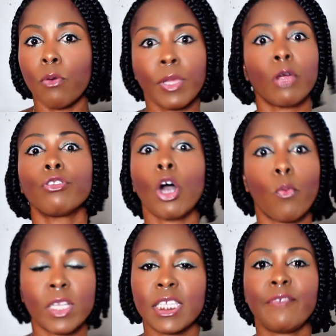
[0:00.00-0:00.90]
We don't know
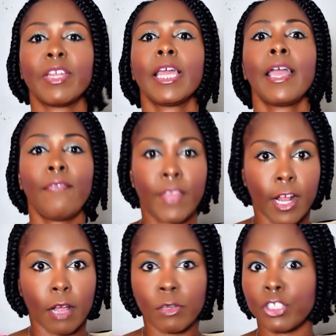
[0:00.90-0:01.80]
what's even in
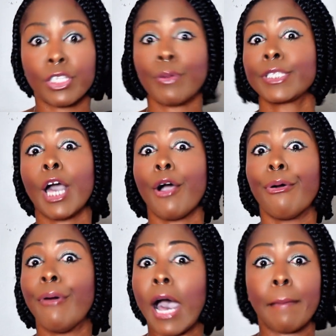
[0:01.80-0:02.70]
there. We just know it's
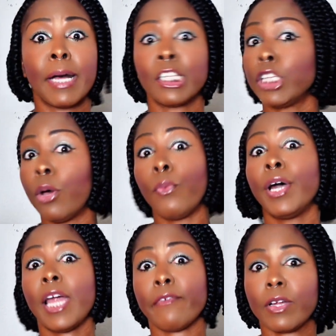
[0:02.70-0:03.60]
gold. How much?
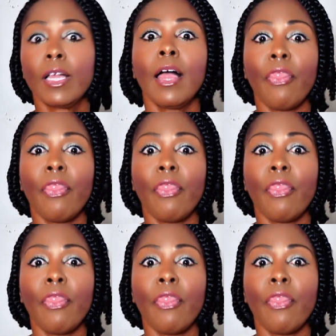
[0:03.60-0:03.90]
Whatever.